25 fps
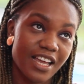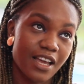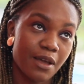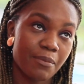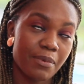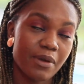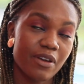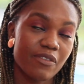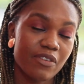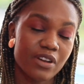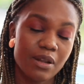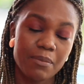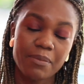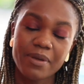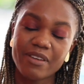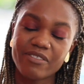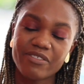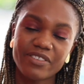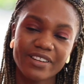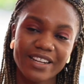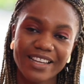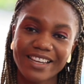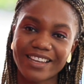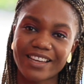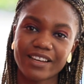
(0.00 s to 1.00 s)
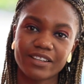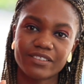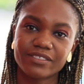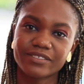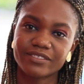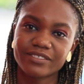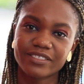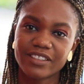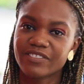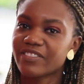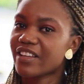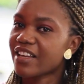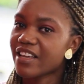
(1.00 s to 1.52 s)
a bit of an epiphanic,
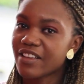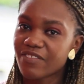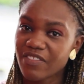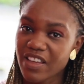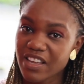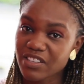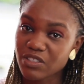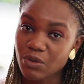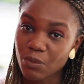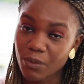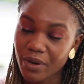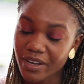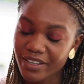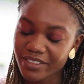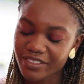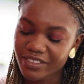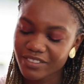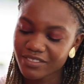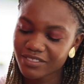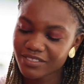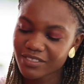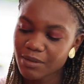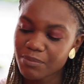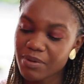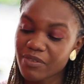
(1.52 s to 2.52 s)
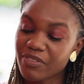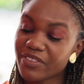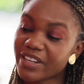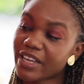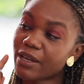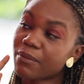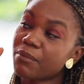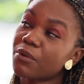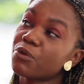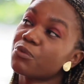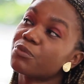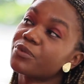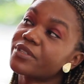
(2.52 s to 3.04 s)
if that's a word,
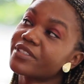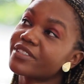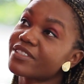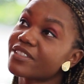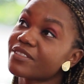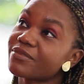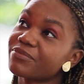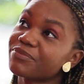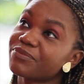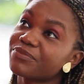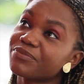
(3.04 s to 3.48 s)
epiphanic moment.